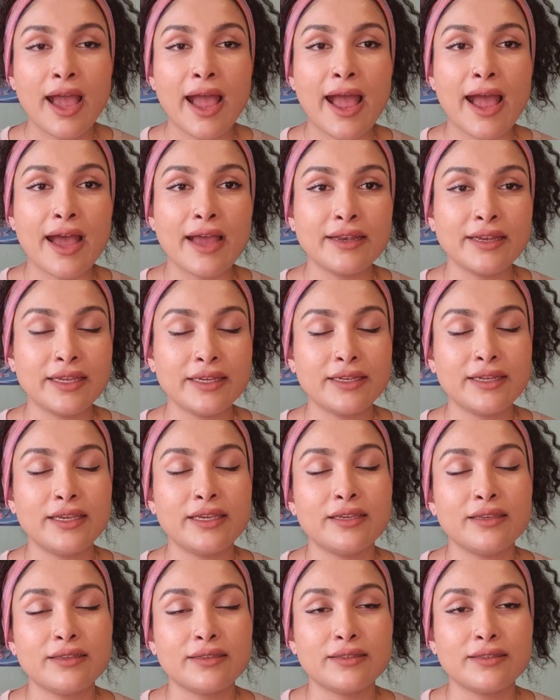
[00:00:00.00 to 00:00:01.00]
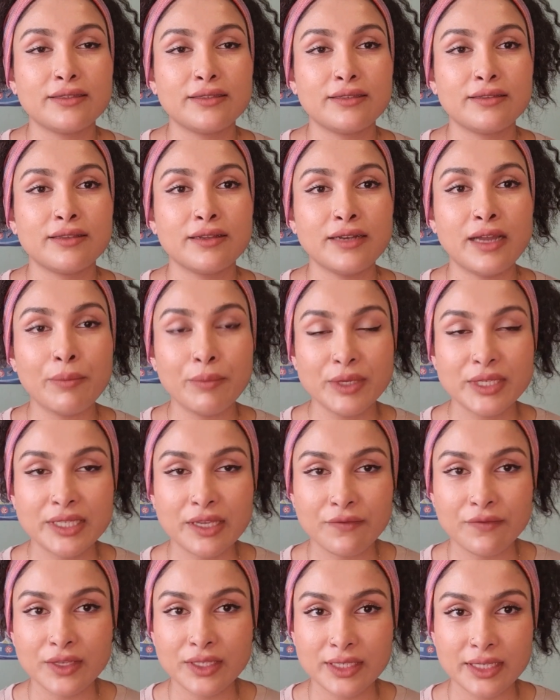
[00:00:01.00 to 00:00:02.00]
and it is the number
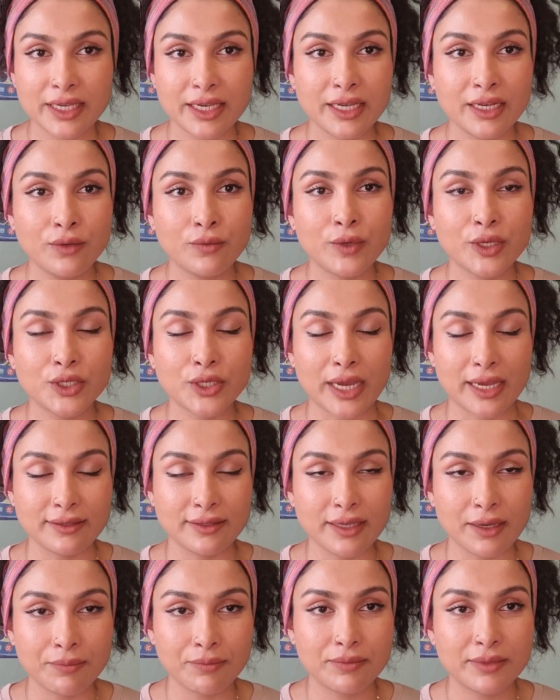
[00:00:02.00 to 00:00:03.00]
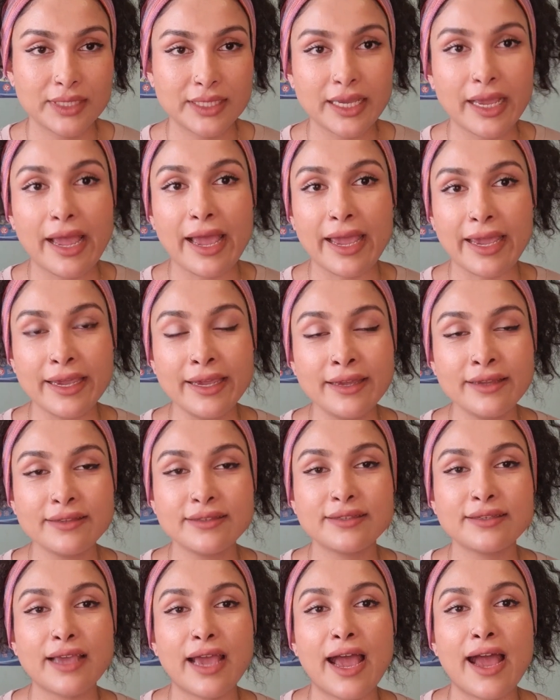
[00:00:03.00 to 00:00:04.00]
17, which adds up to
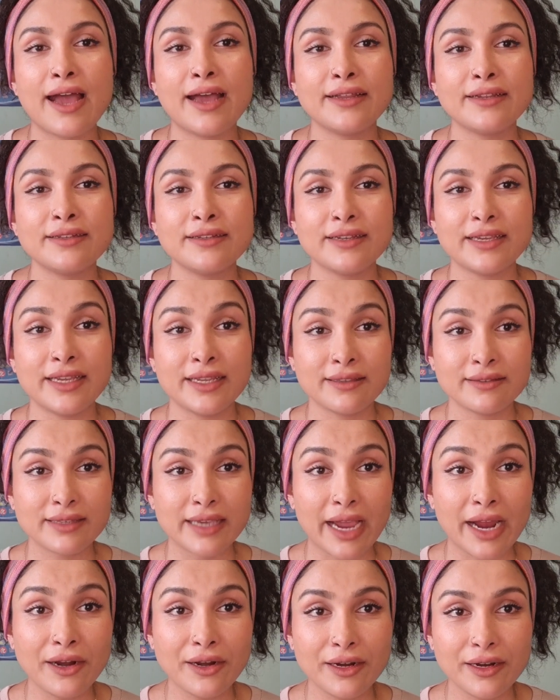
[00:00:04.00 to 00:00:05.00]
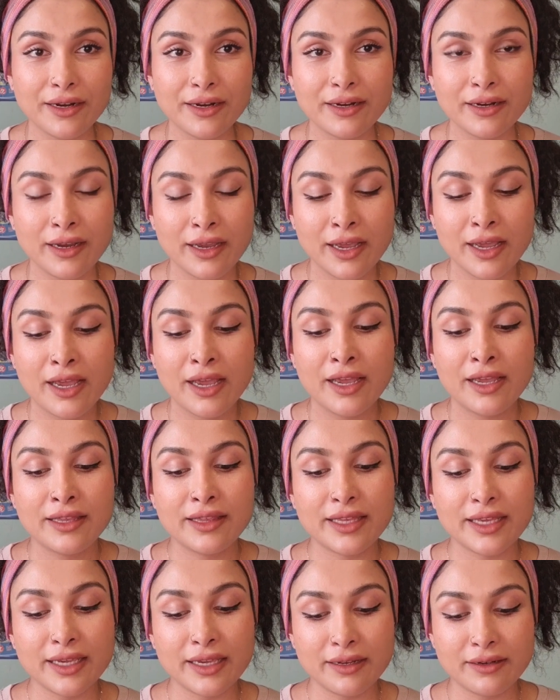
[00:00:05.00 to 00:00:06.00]
8, and in tarot
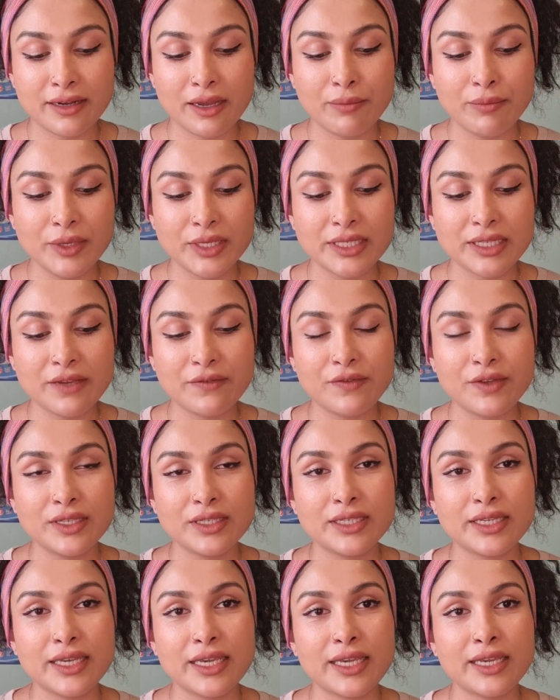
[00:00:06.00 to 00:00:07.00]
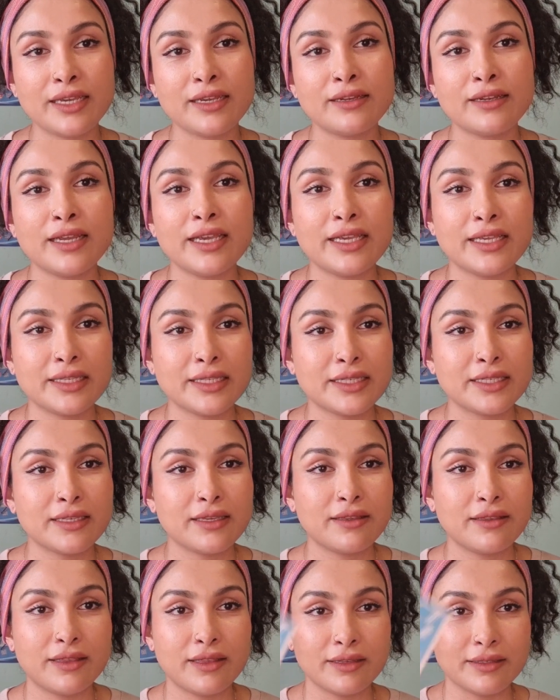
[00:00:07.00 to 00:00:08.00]
the number 17 is
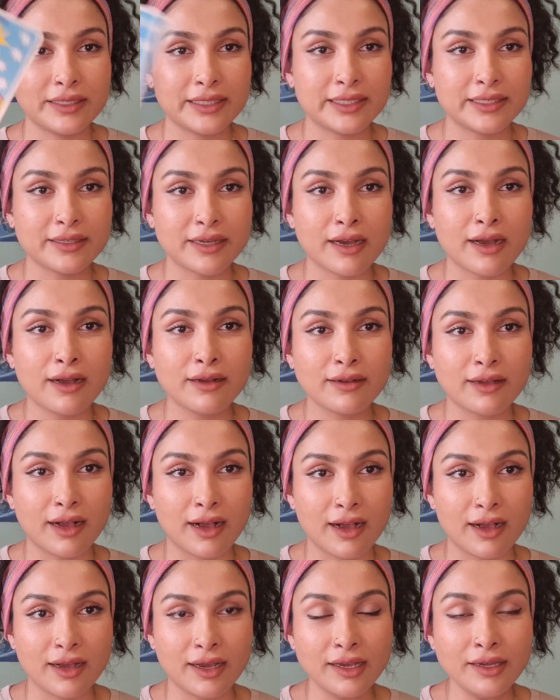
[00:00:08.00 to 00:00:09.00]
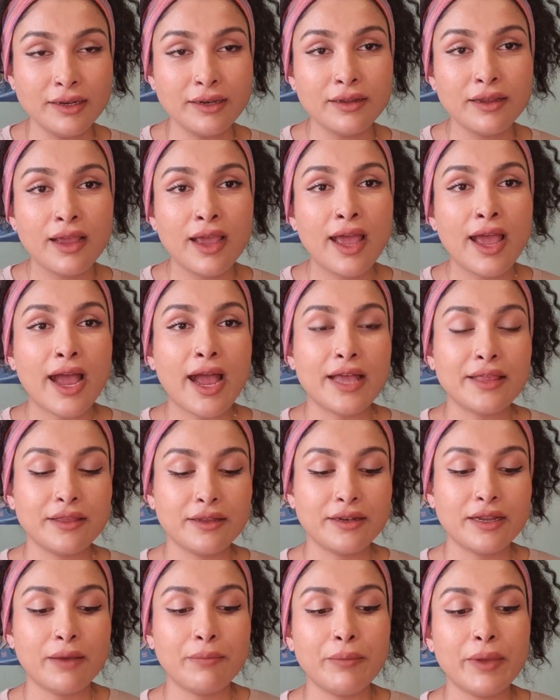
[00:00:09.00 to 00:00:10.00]
the Star card and the
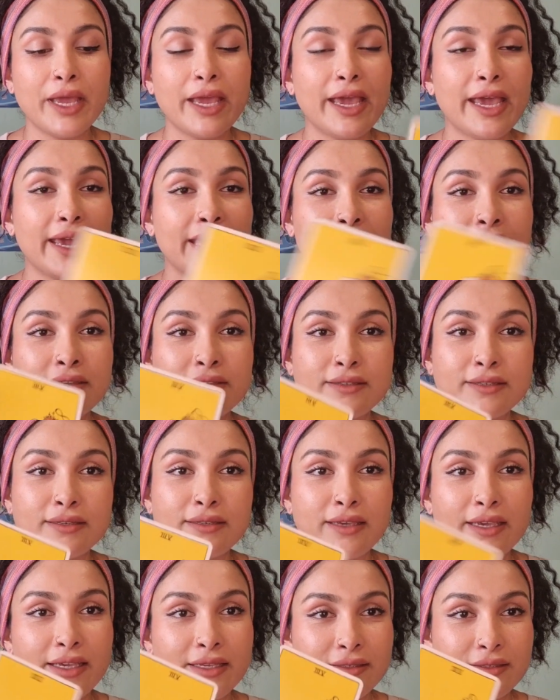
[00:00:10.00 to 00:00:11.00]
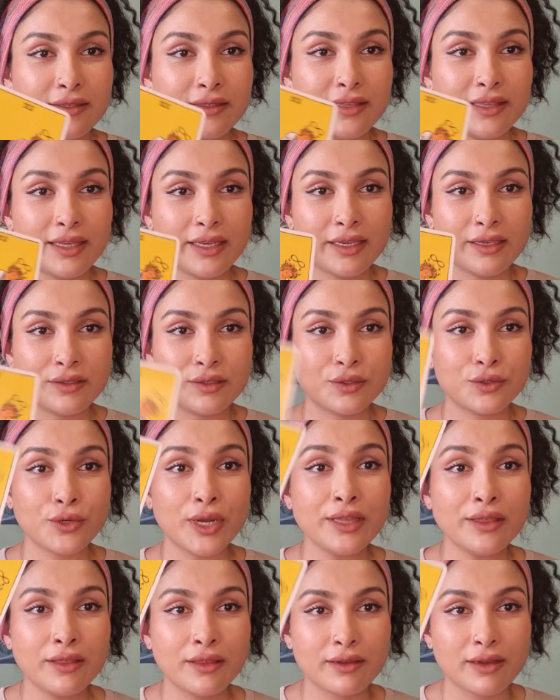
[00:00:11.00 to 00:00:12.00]
number 8 is the
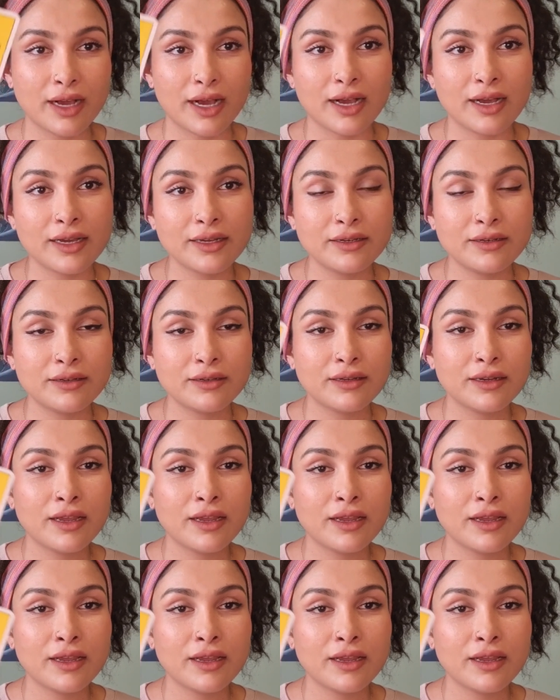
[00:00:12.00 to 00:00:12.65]
Strength card.